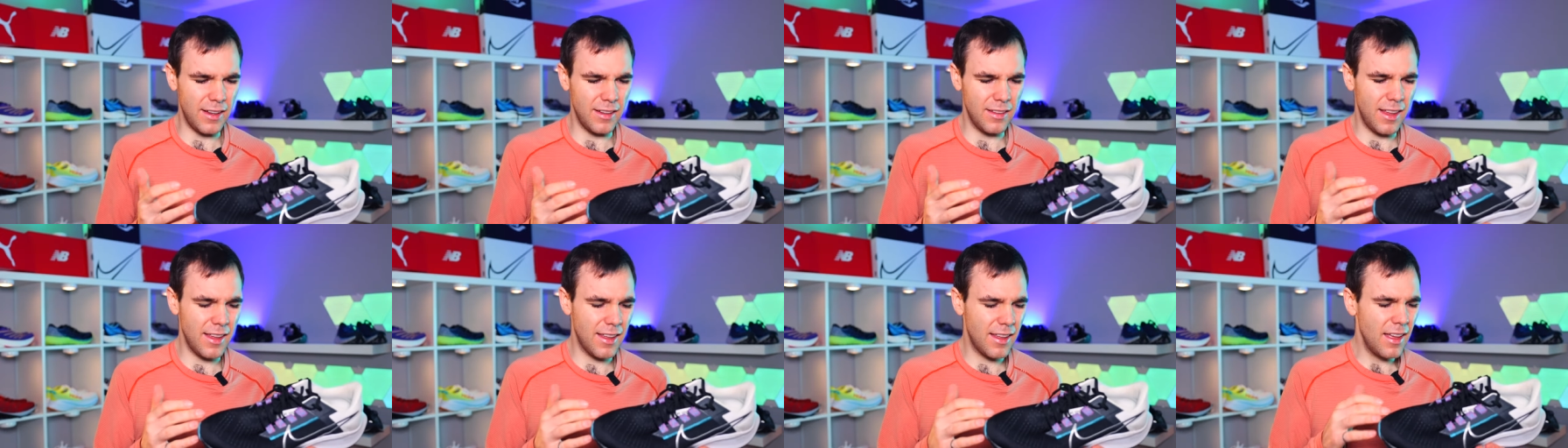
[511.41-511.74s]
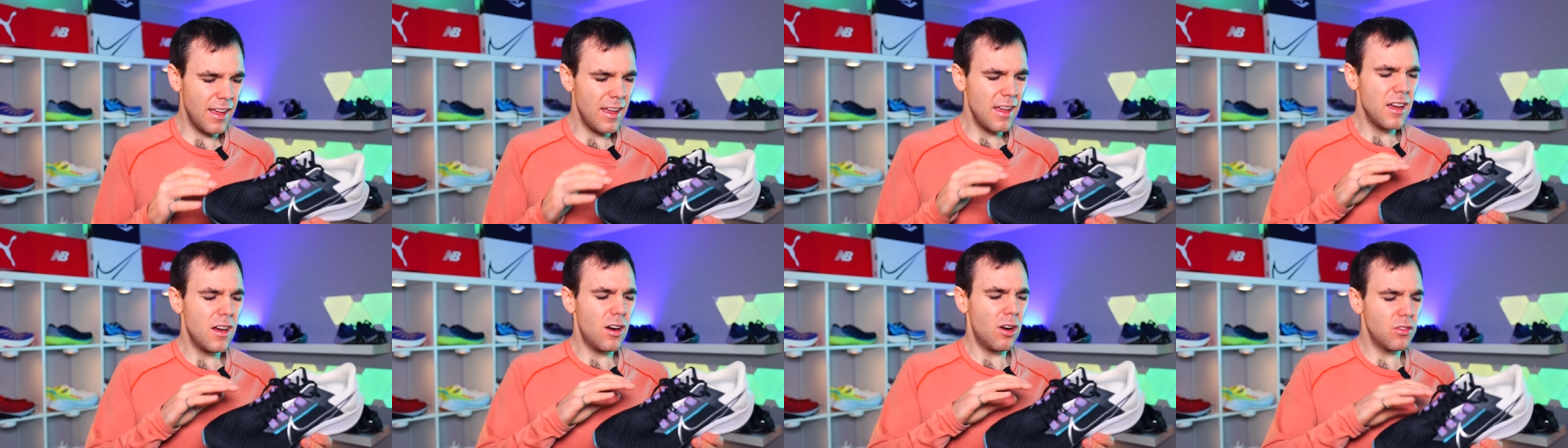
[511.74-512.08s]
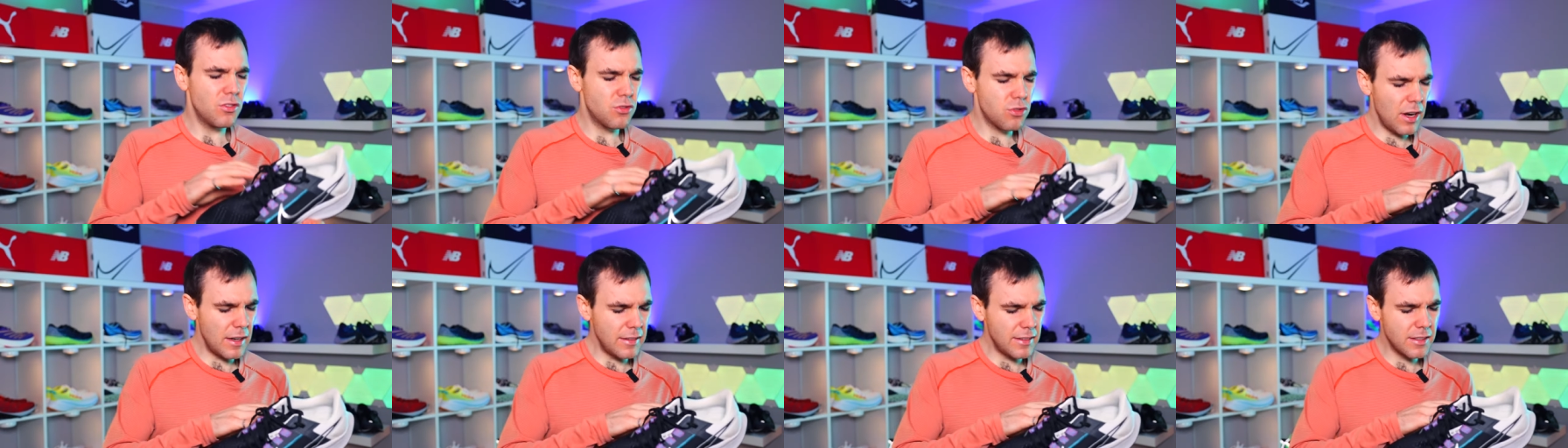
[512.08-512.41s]
Like
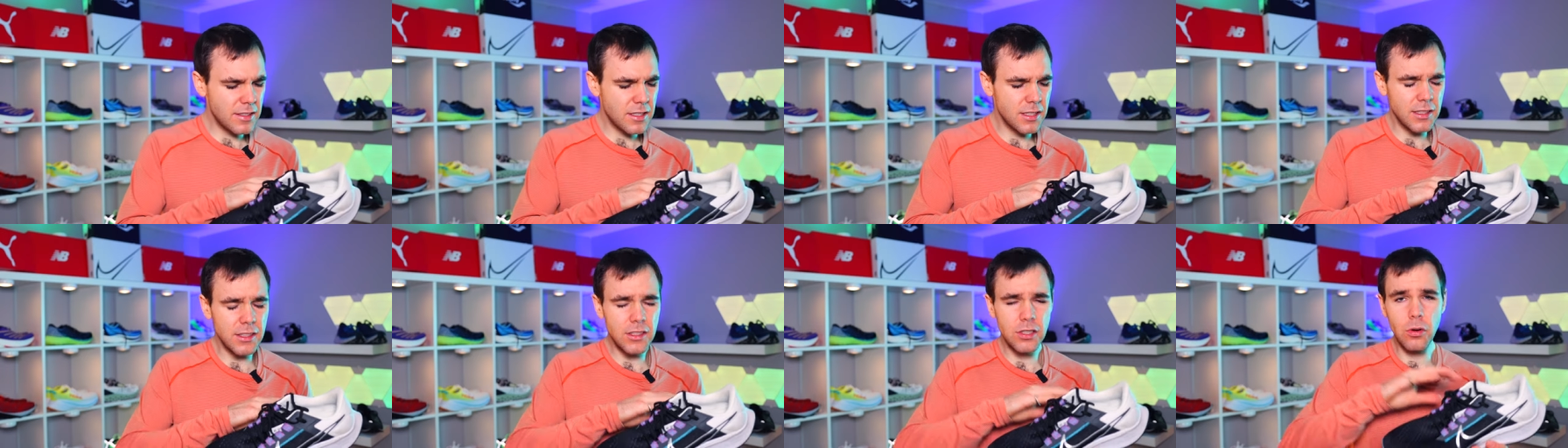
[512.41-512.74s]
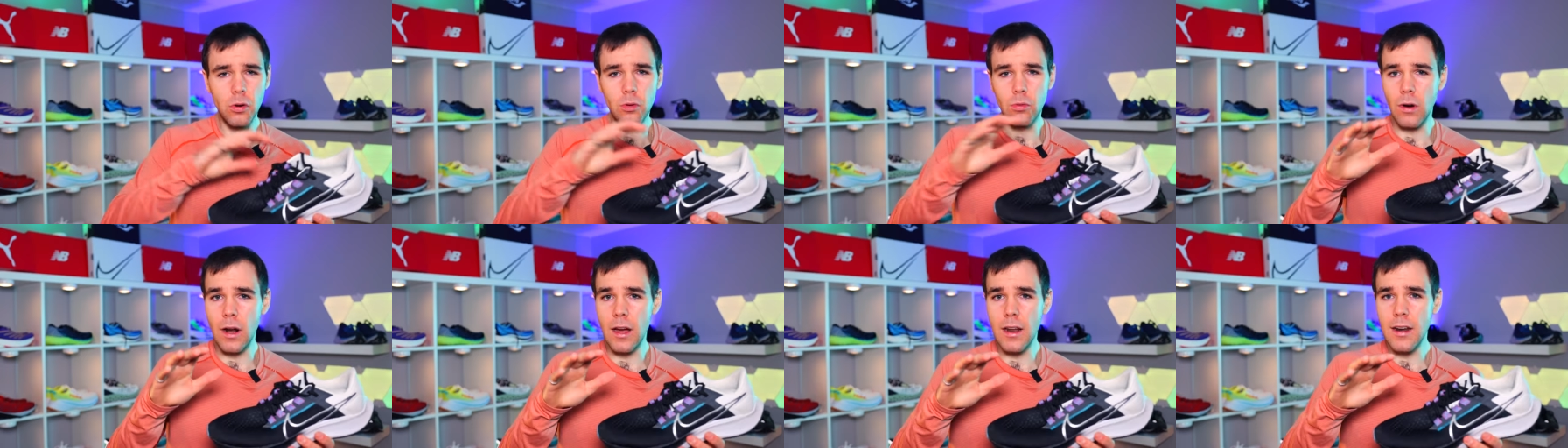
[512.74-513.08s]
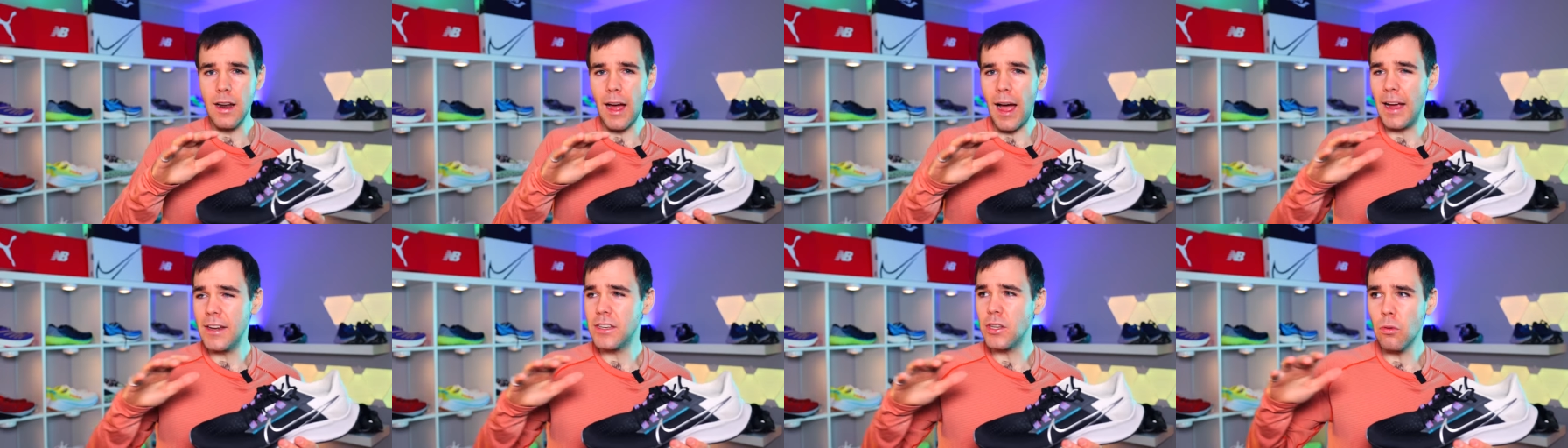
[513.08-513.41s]
transitioning to a run,
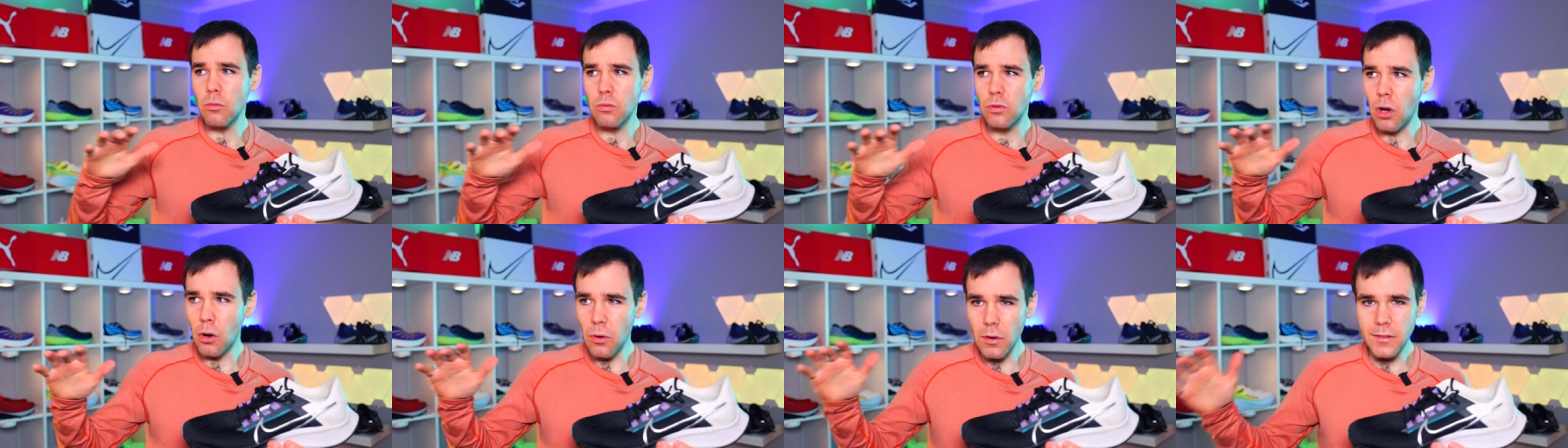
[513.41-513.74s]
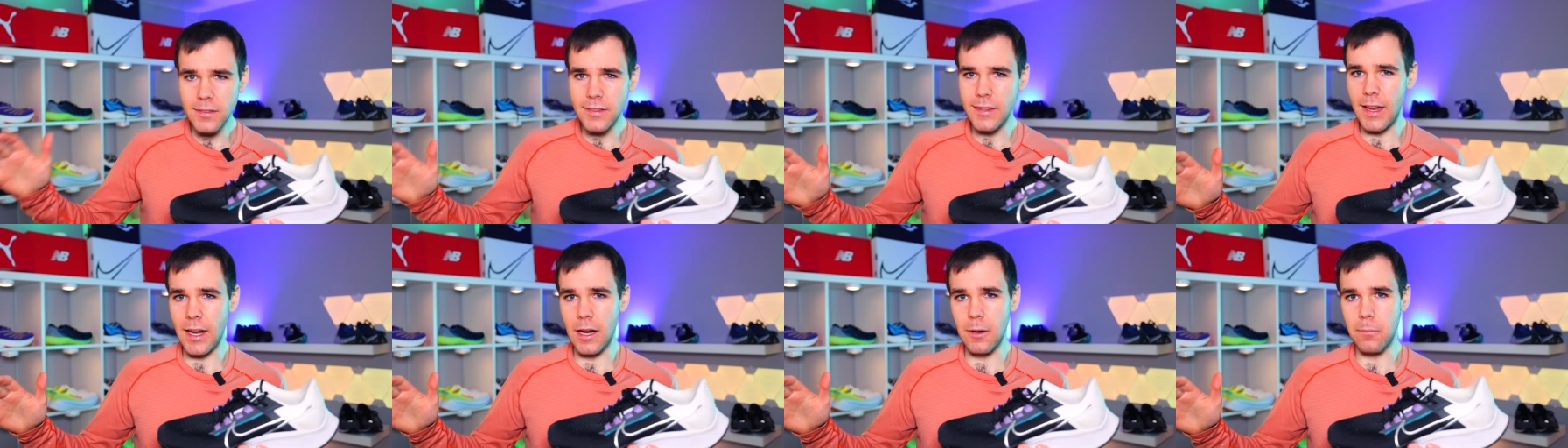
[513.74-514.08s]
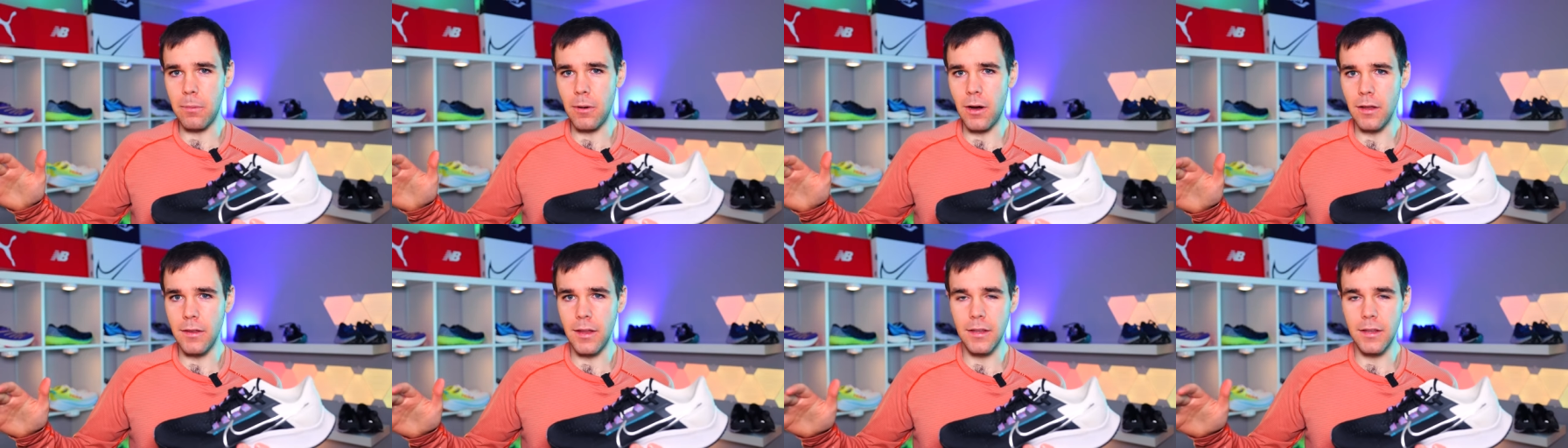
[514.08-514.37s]
I don't notice the AirPod.